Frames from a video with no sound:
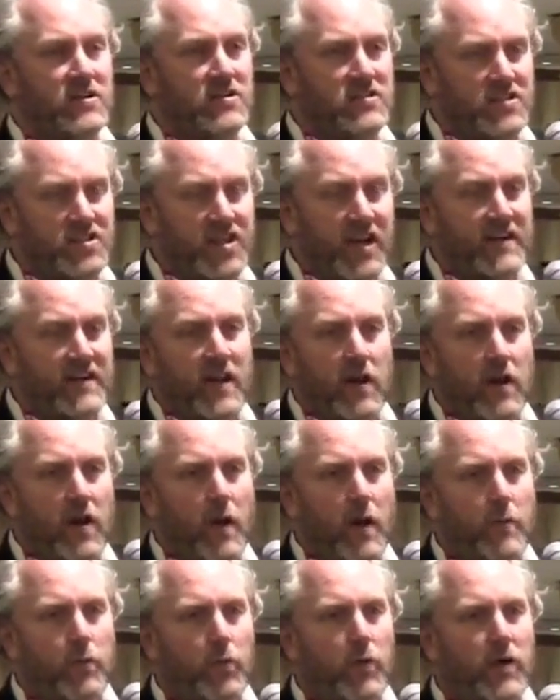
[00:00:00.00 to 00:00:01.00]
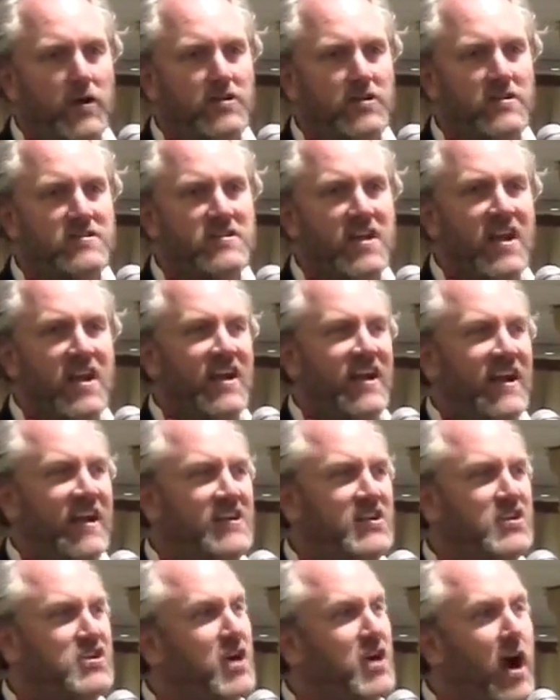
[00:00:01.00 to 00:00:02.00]

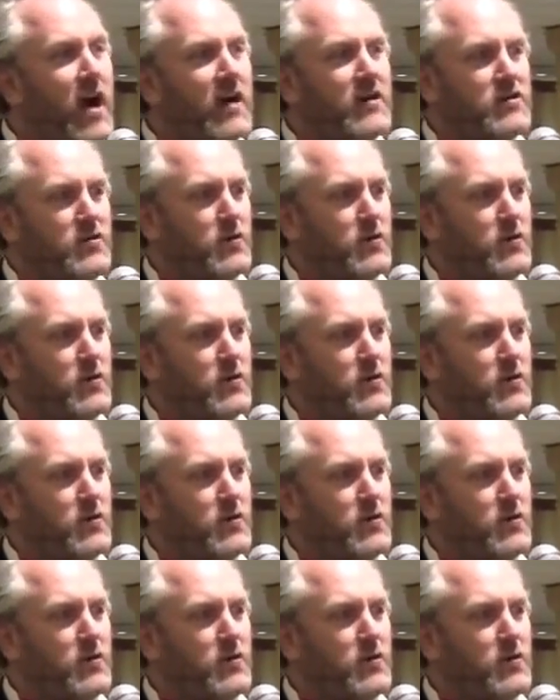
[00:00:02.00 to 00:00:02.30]
It's shock